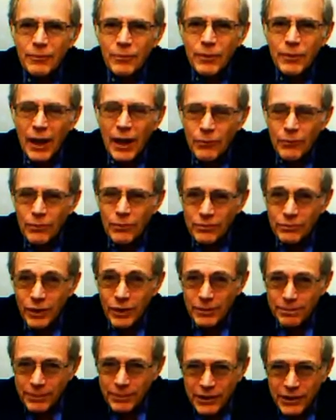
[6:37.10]
what
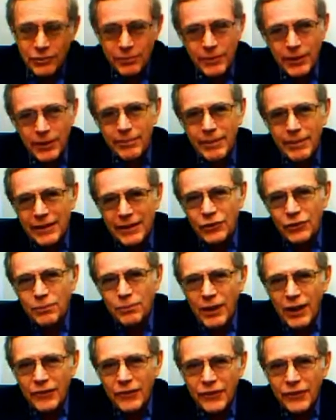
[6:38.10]
appealed to me about this
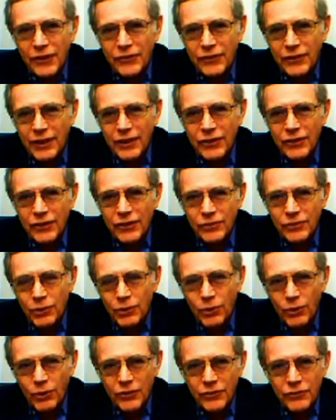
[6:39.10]
process is, of
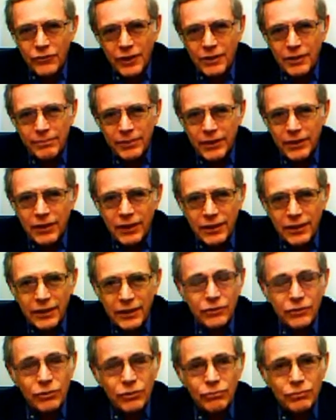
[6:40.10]
course, the
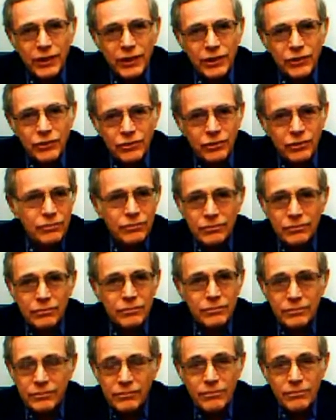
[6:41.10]
ability to reach
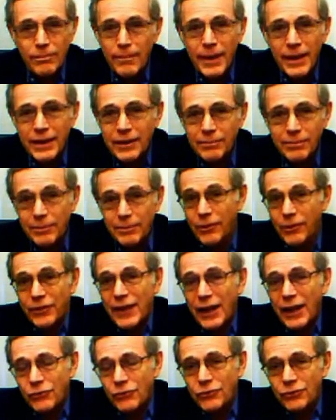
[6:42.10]
many people,
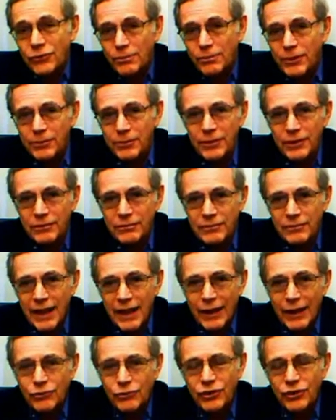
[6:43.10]
thousands of people
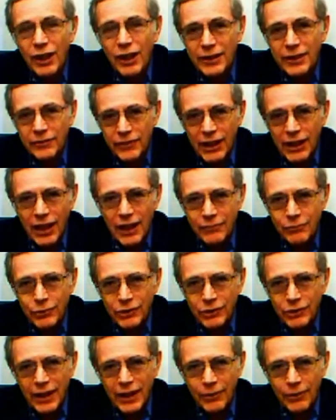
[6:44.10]
outside of the ivory
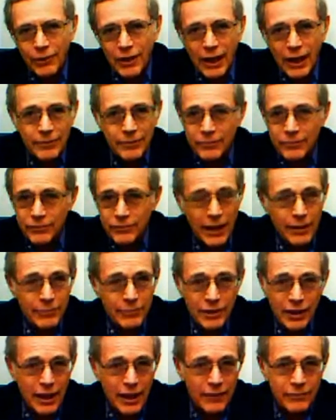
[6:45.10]
tower.
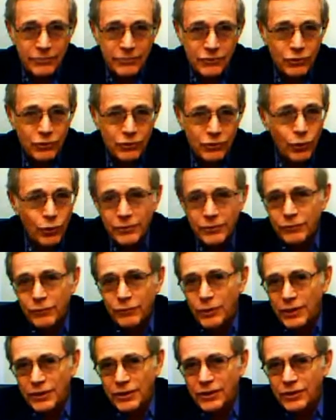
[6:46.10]
I've taught for
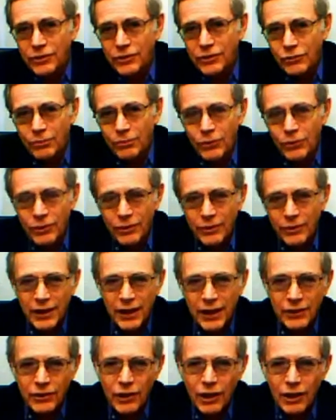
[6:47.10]
40 years or more, and
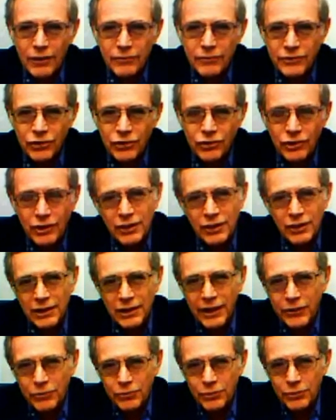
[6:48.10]
I love teaching in a
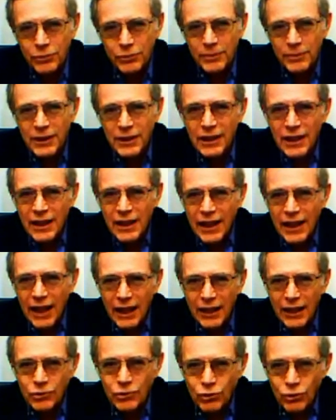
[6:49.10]
classroom.
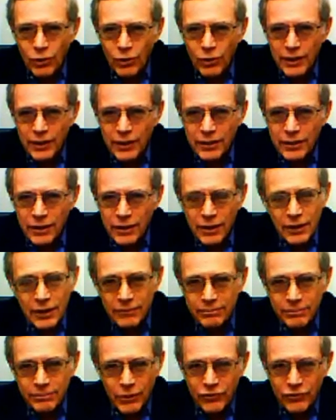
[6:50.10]
I enjoy
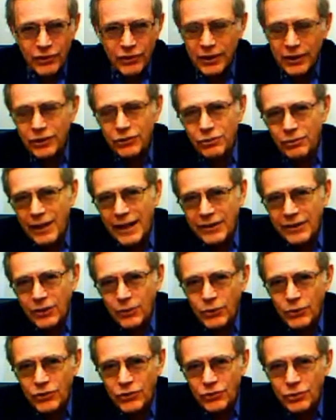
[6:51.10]
personally interacting
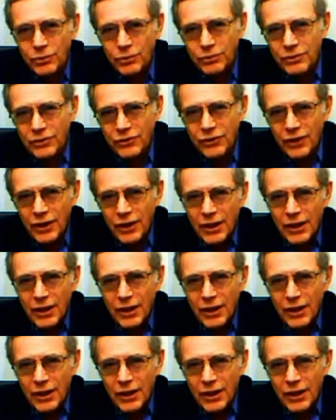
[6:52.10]
with students,